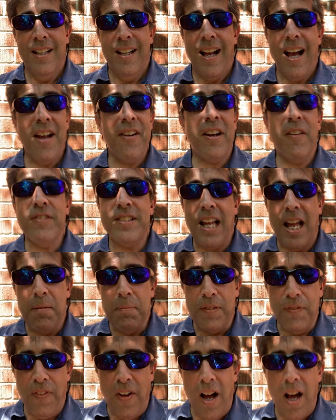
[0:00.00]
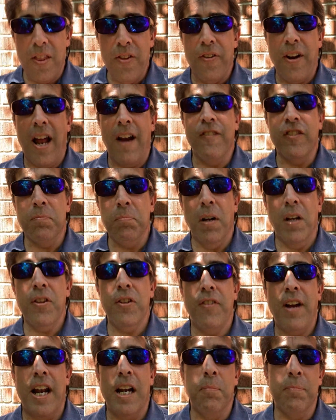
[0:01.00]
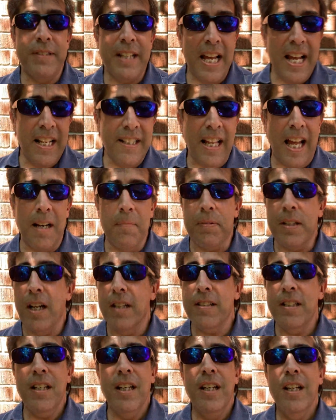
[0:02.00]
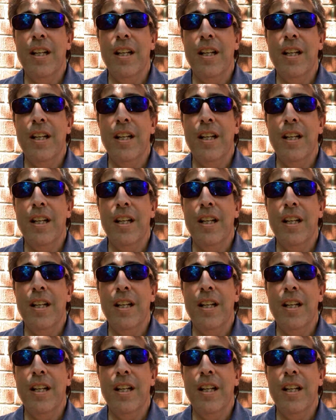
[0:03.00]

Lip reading: I don't care if it's Adam's father, Adam's mother, Adam's aunt, Adam's cousin.